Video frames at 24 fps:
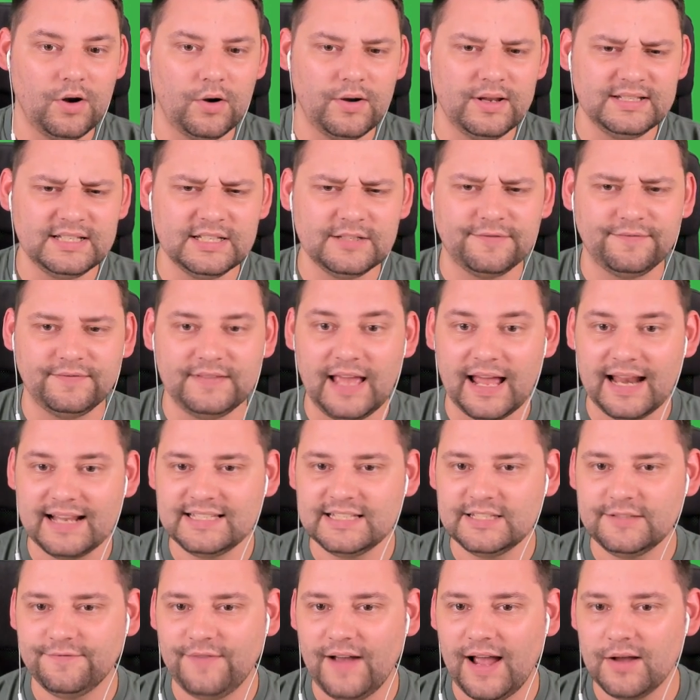No, this is yeah,
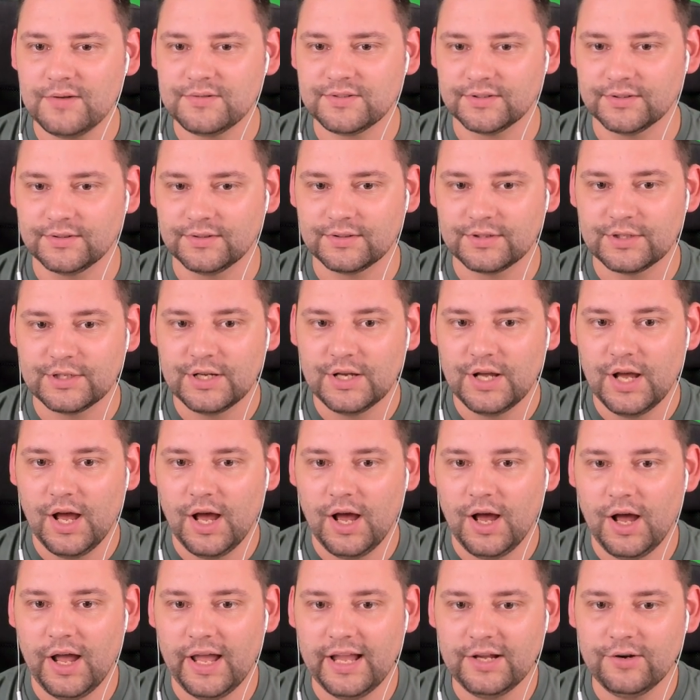this is thousand.
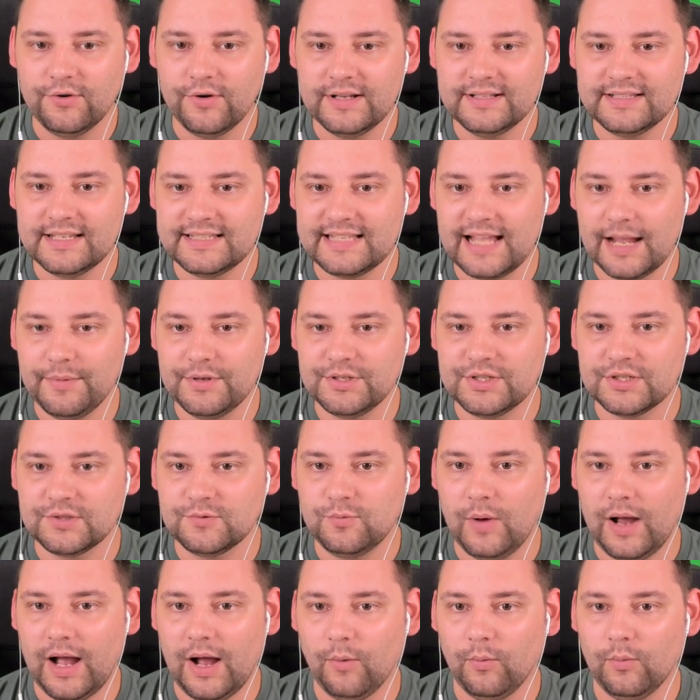Uh, increases damage
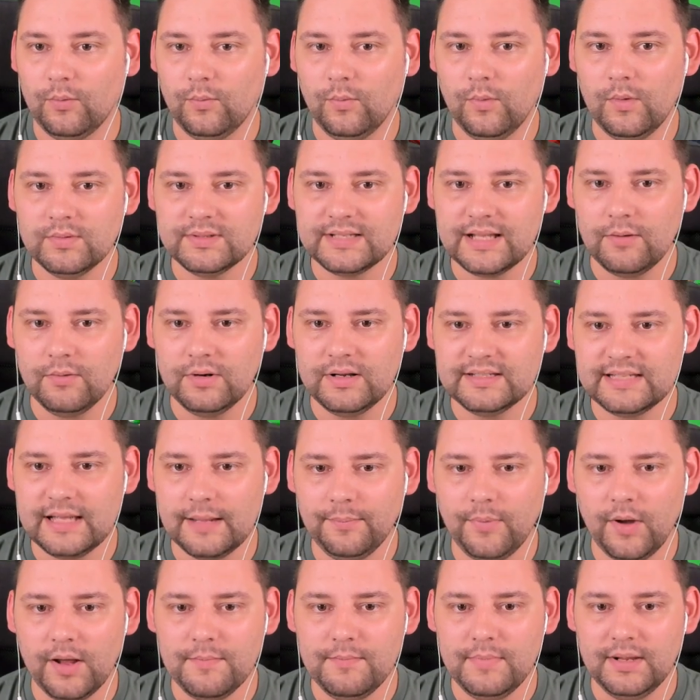as well. What was that? Is
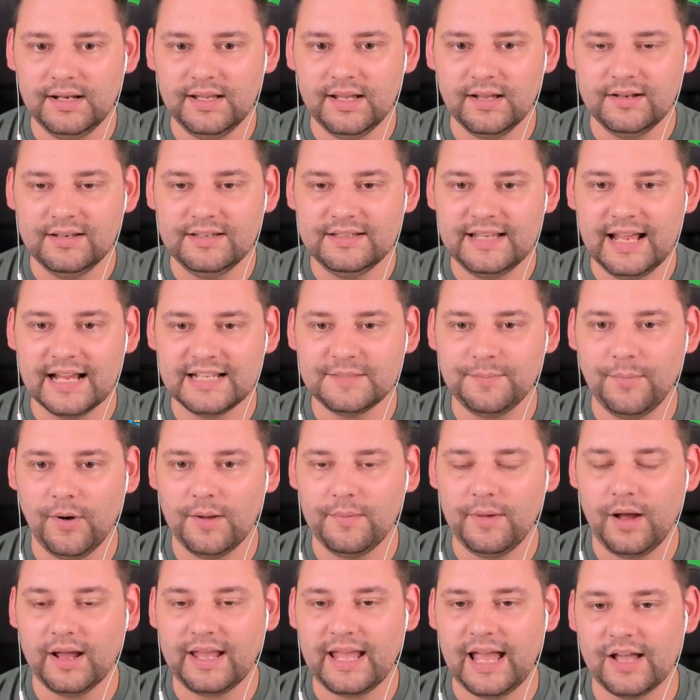that by a million? Yes,
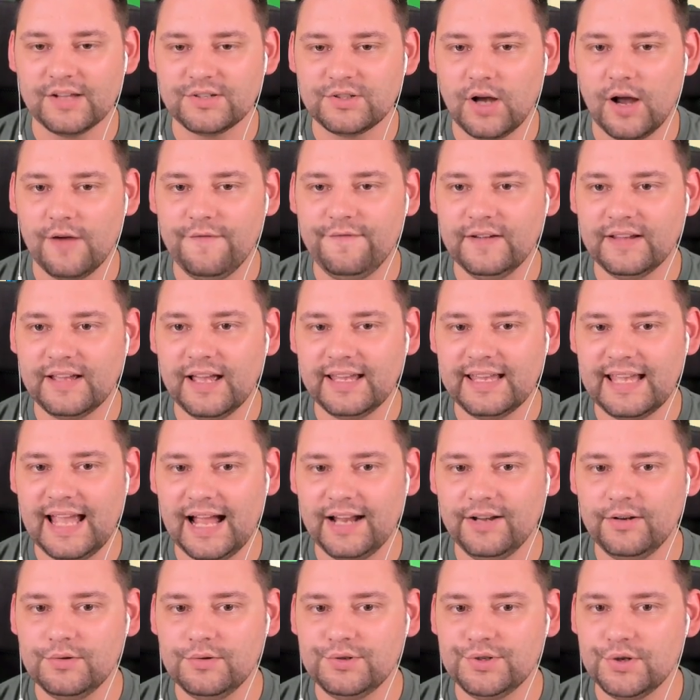by... Okay, so I think I
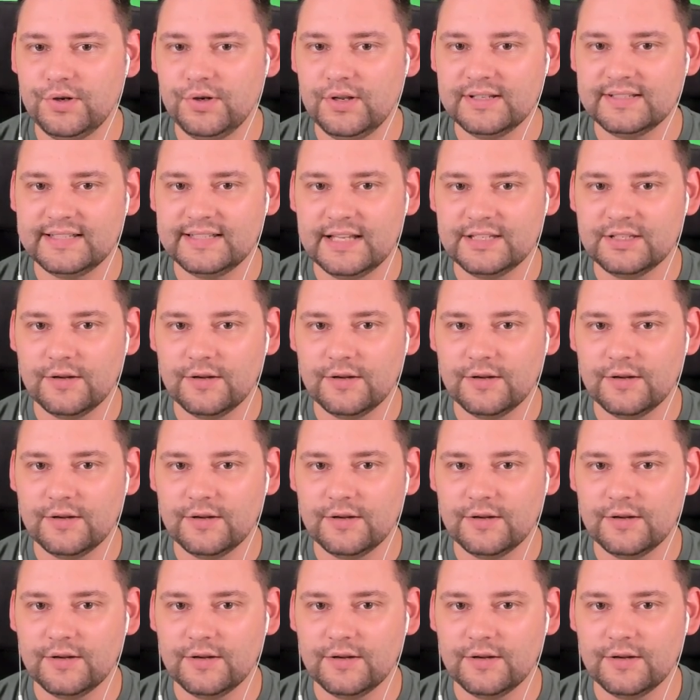can do Julius